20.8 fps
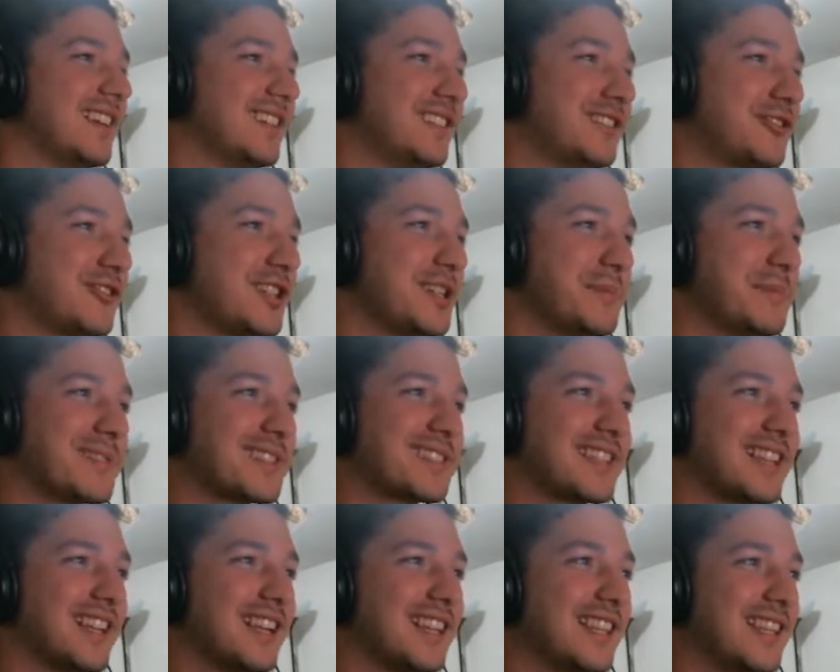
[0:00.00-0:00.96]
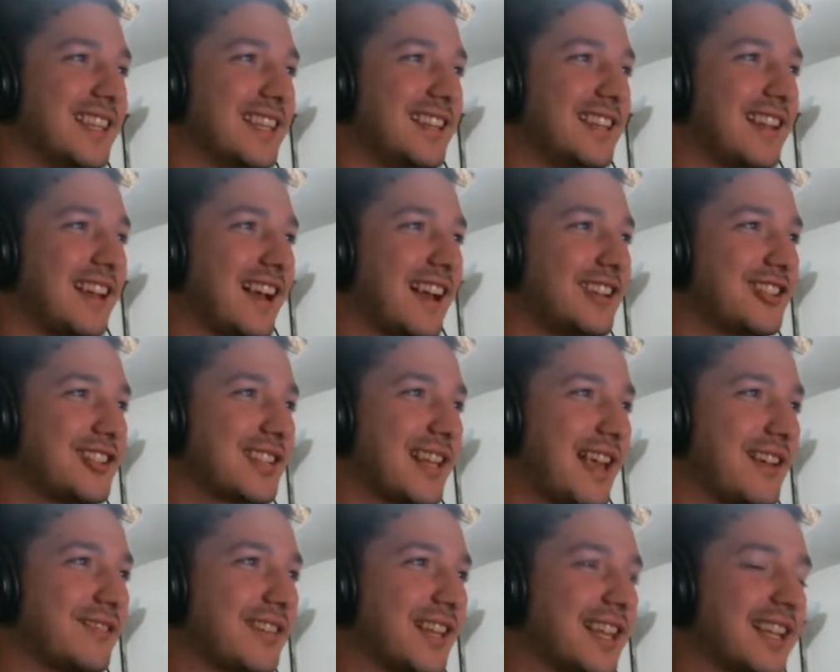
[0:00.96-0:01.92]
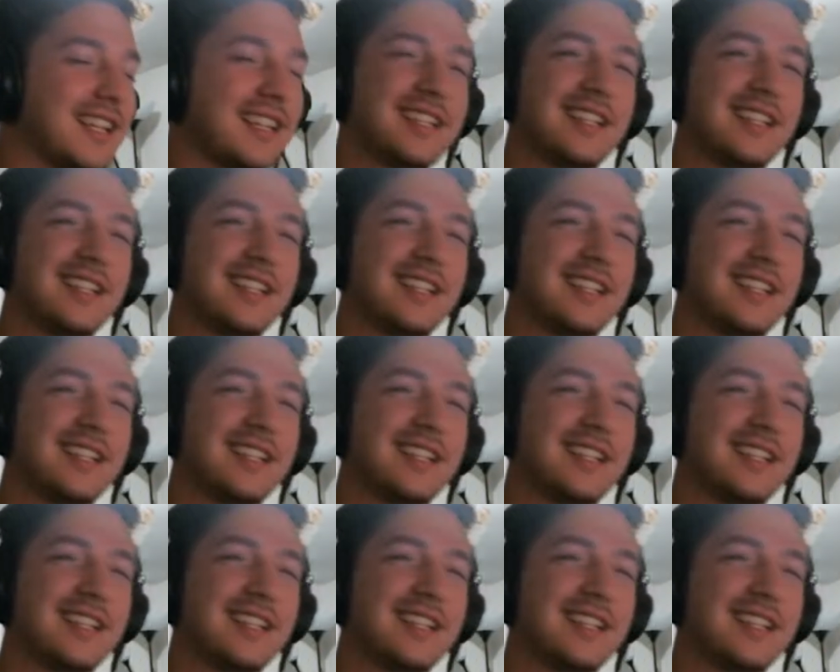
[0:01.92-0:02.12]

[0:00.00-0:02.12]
Dreams. And then I just have like